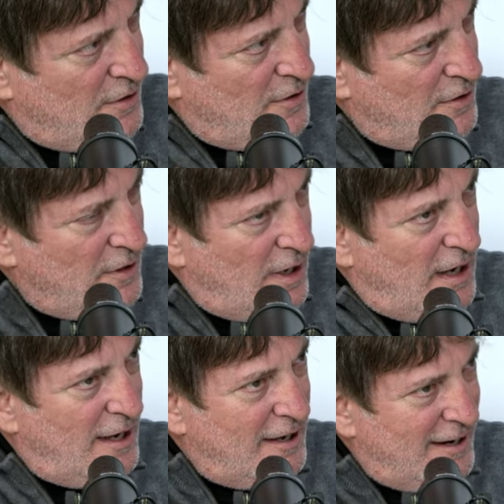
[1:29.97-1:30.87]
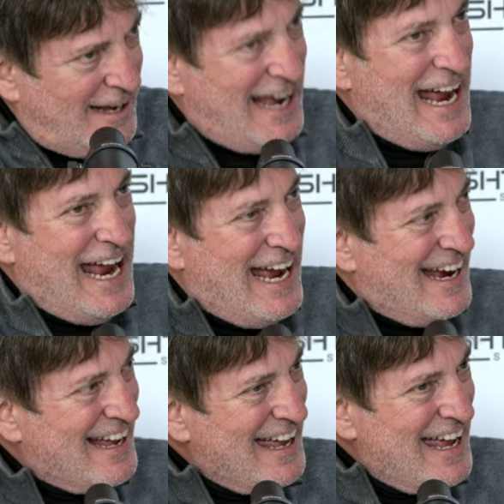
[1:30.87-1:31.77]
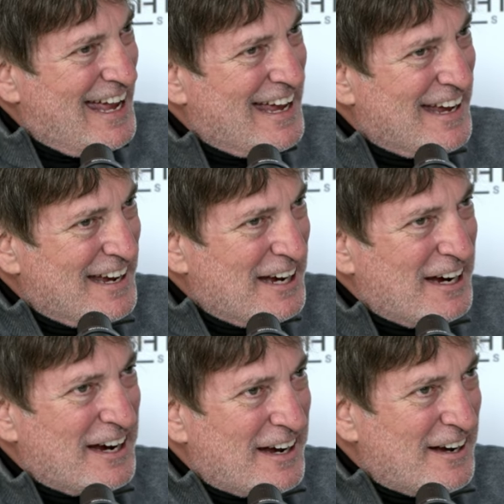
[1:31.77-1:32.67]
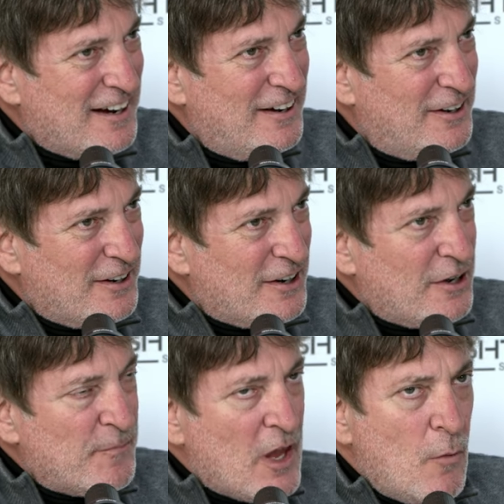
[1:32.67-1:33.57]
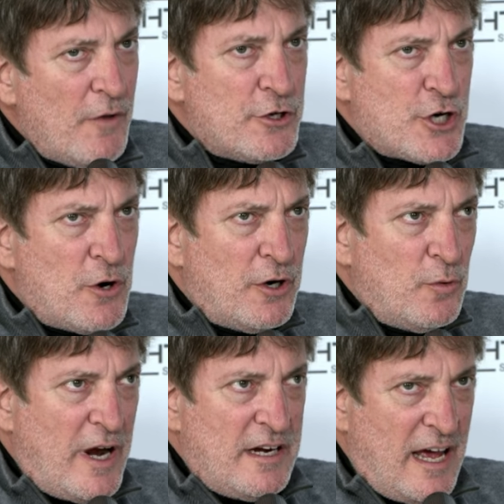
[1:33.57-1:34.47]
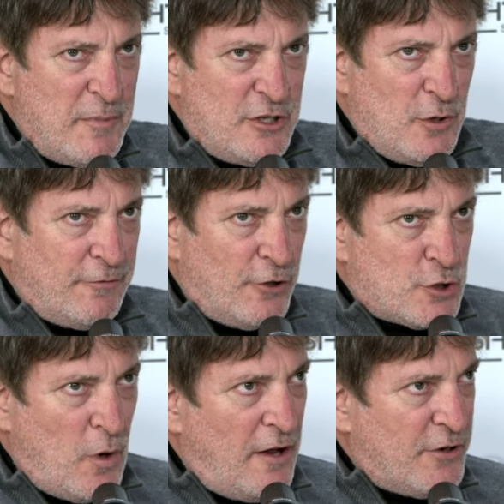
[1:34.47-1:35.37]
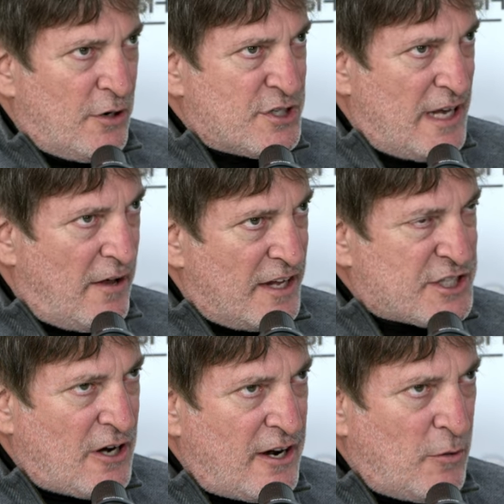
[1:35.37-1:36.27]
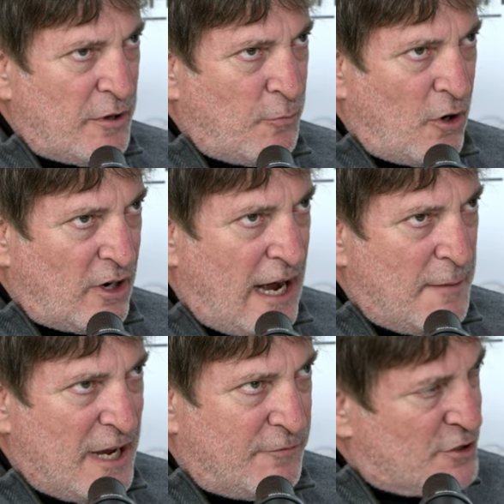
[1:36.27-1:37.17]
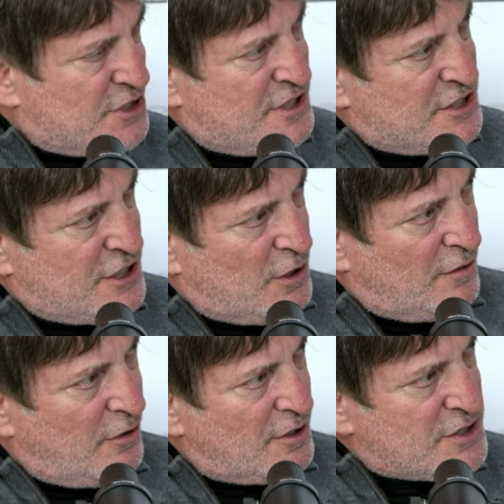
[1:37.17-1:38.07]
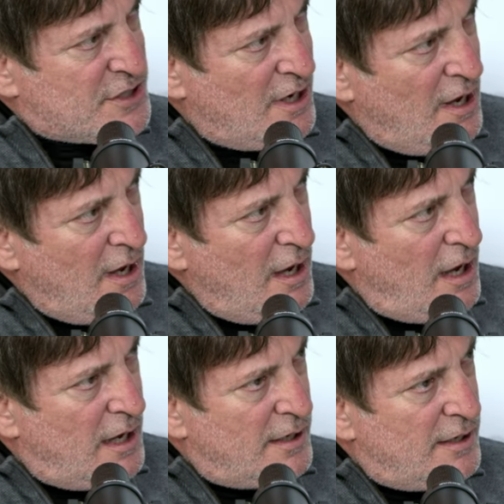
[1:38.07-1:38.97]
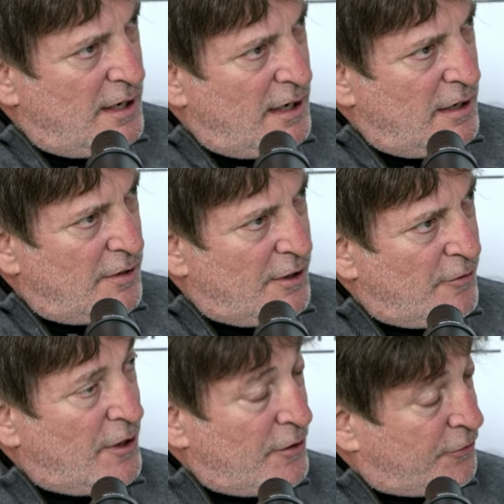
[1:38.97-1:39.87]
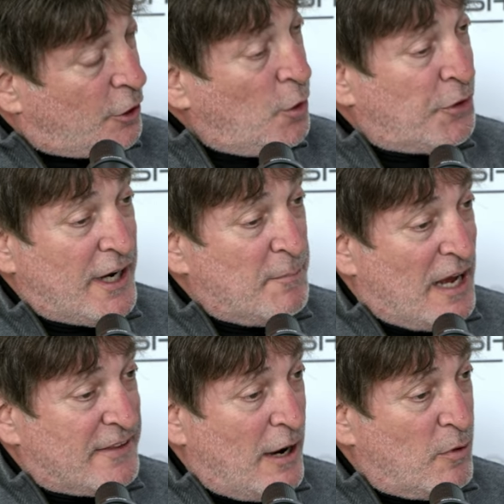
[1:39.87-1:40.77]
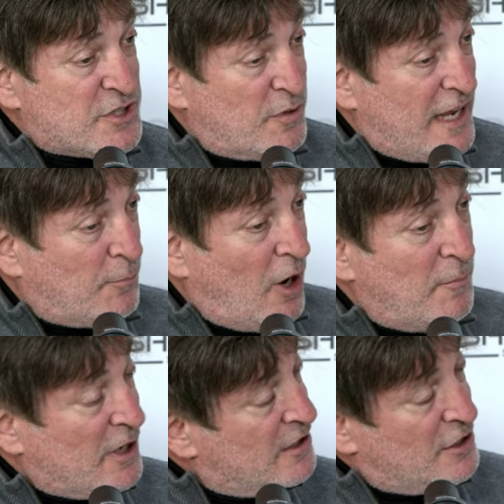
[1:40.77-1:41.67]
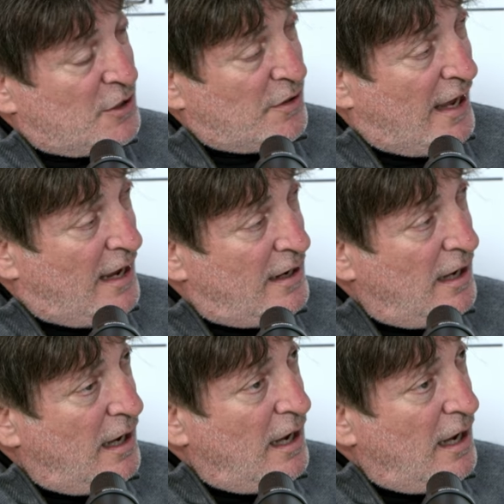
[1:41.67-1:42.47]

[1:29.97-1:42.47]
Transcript: of them. But I was talking Raiden, but I was going to get to the Joker. Well, the Joker and Raiden I've been doing for 12 years now. That started with Mortal Kombat versus DC Universe. Oh, wow. And the cool thing about that was when they brought me in to do that,